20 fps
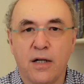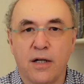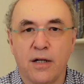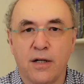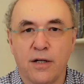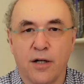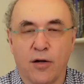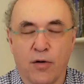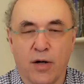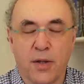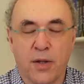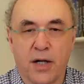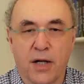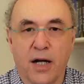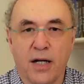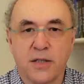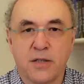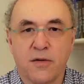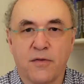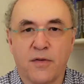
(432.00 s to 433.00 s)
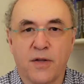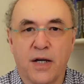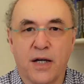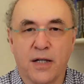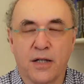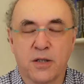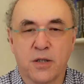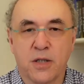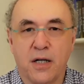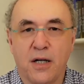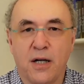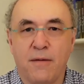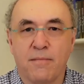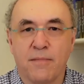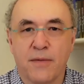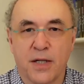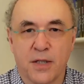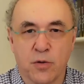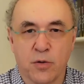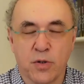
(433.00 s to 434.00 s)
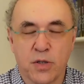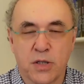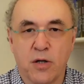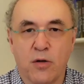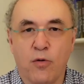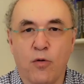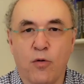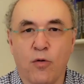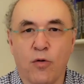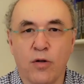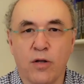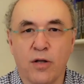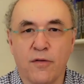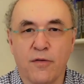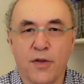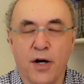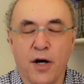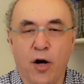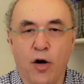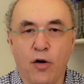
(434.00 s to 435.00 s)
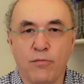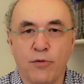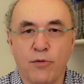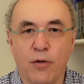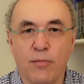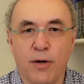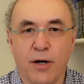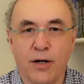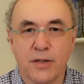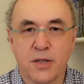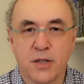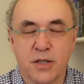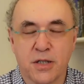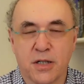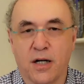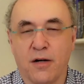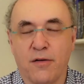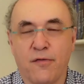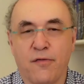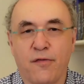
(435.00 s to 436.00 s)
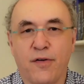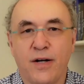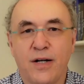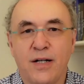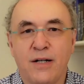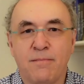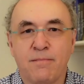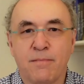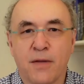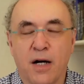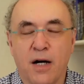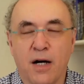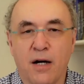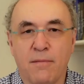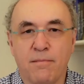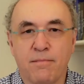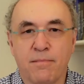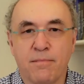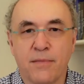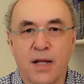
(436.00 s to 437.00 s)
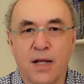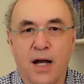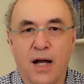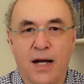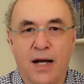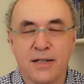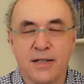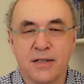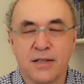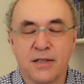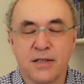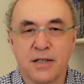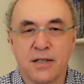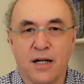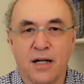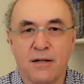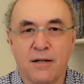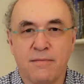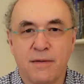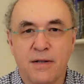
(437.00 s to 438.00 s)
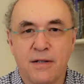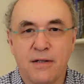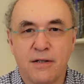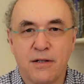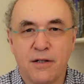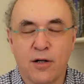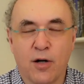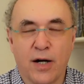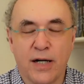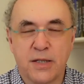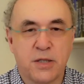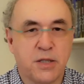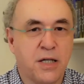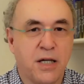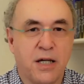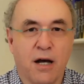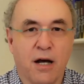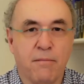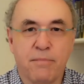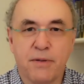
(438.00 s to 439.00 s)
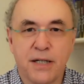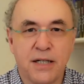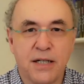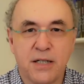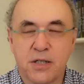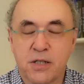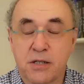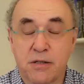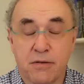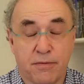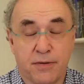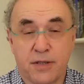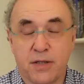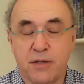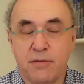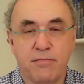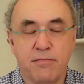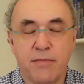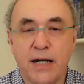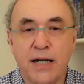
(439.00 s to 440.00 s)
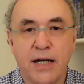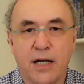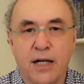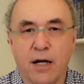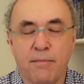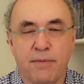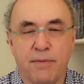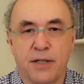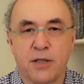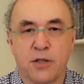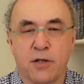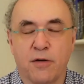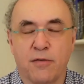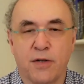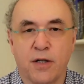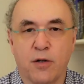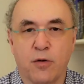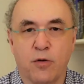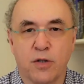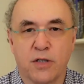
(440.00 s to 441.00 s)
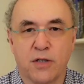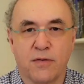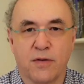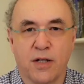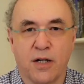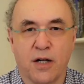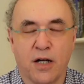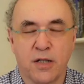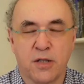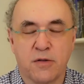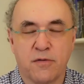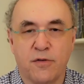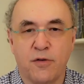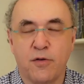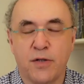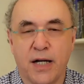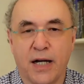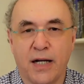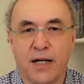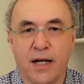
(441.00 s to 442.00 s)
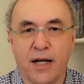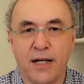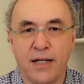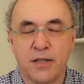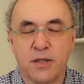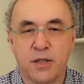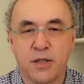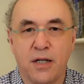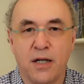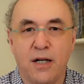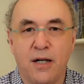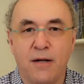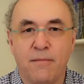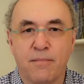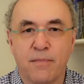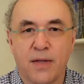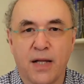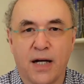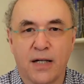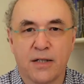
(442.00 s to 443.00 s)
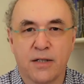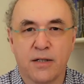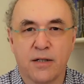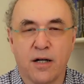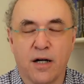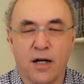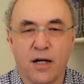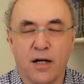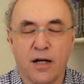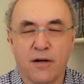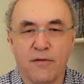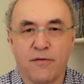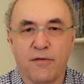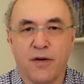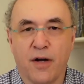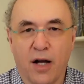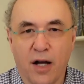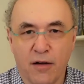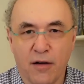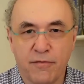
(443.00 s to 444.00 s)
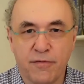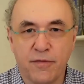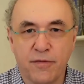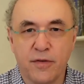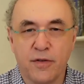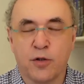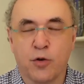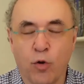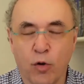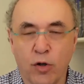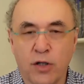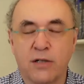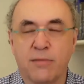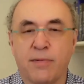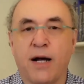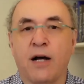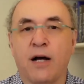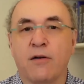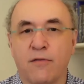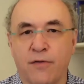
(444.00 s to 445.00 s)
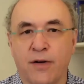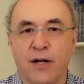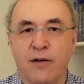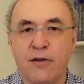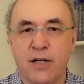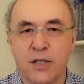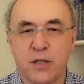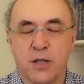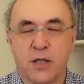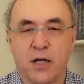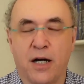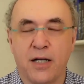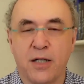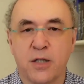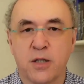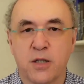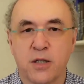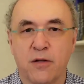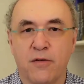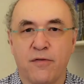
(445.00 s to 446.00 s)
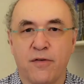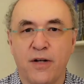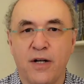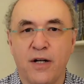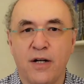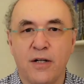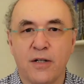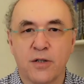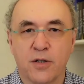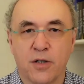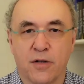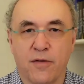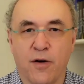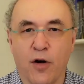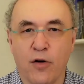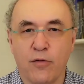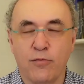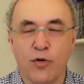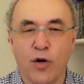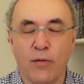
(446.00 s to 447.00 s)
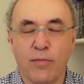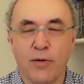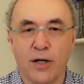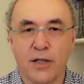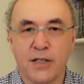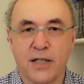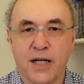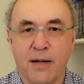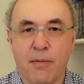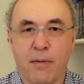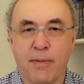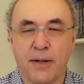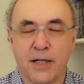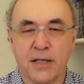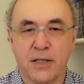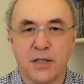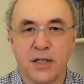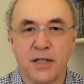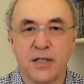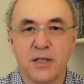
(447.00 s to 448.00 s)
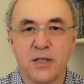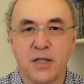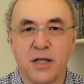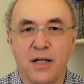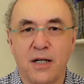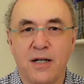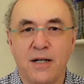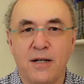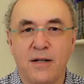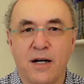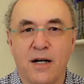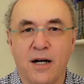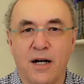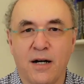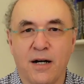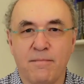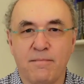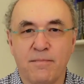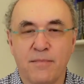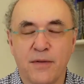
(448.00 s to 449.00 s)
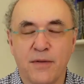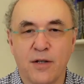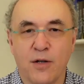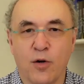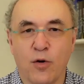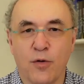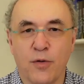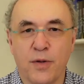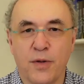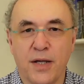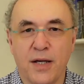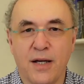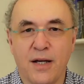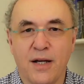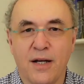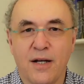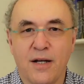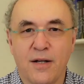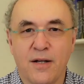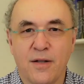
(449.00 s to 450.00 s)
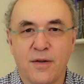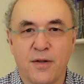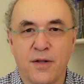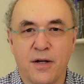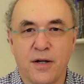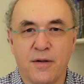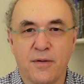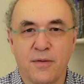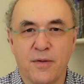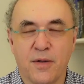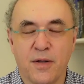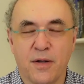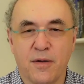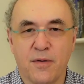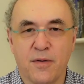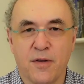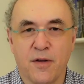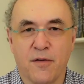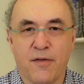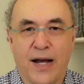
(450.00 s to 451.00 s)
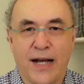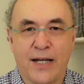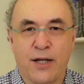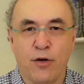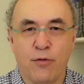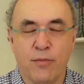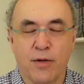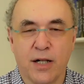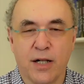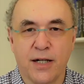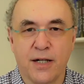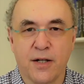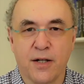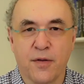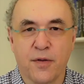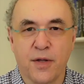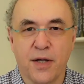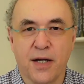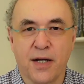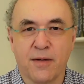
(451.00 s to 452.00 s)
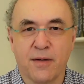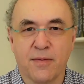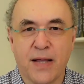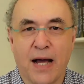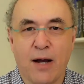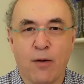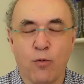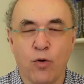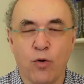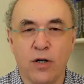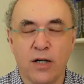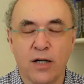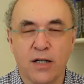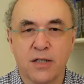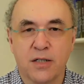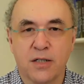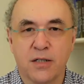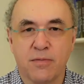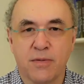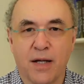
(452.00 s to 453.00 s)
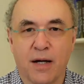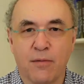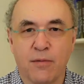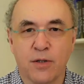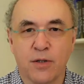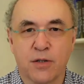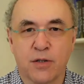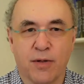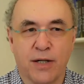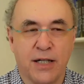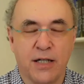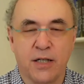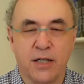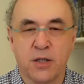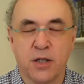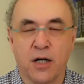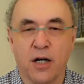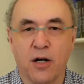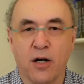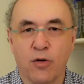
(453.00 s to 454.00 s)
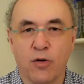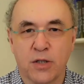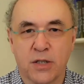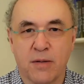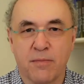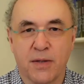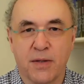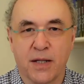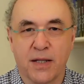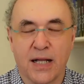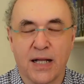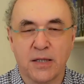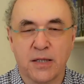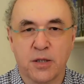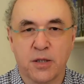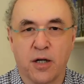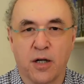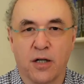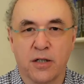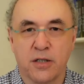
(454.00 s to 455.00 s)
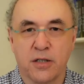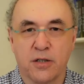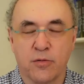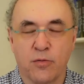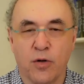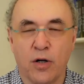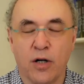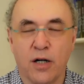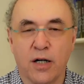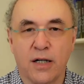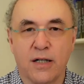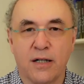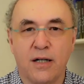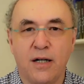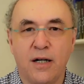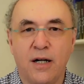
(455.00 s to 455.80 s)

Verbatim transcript: you know other kinds of things there's also all of the home robot stuff um, and uh, you know i see companies see many companies over the course of the last few decades that uh, have have talked about various kinds of sort of home robot capabilities um, you know the the, the, the vacuum cleaner thing that worked that was 20 years ago or something that started to work